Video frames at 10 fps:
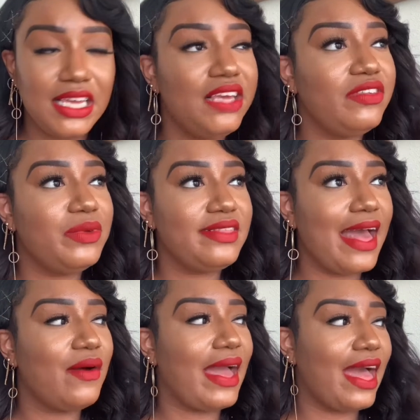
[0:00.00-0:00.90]
Even
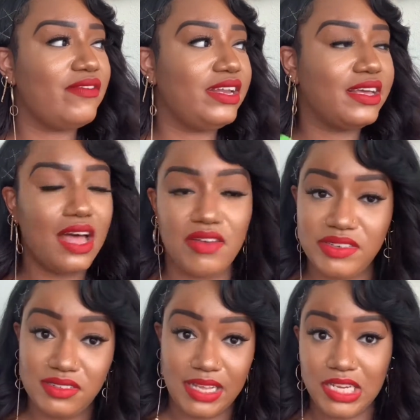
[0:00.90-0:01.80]
without having a
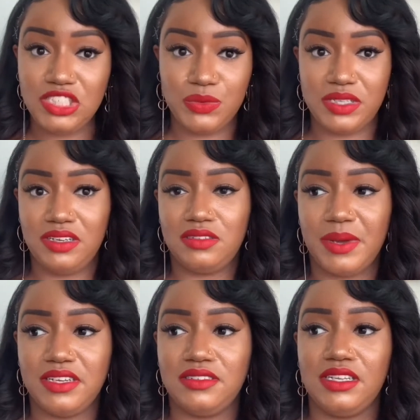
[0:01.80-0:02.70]
conversation with this
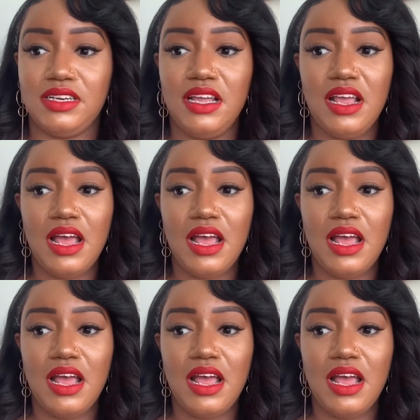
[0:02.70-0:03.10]
person,